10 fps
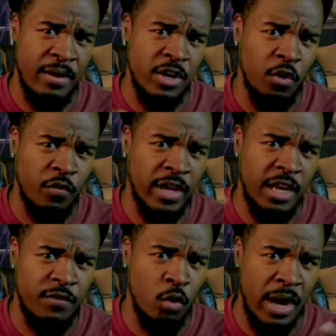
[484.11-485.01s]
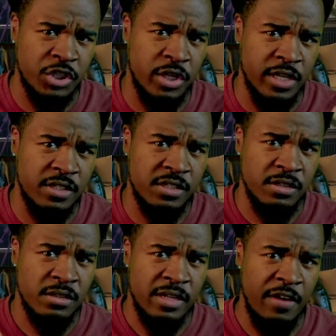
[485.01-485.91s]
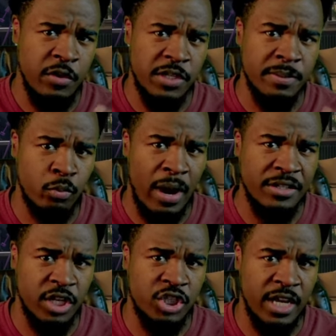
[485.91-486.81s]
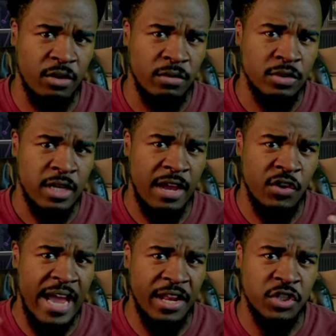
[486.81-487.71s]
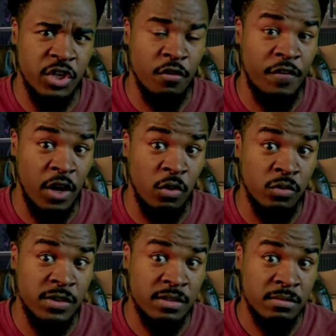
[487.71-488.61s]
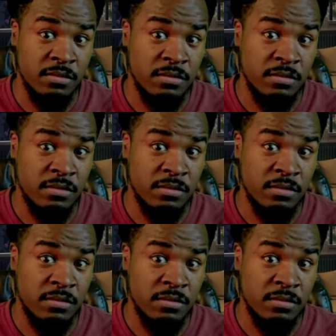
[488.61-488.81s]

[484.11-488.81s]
And don't forget, if you're watching this, have you subscribed to the channel? Have you gotten into your phones?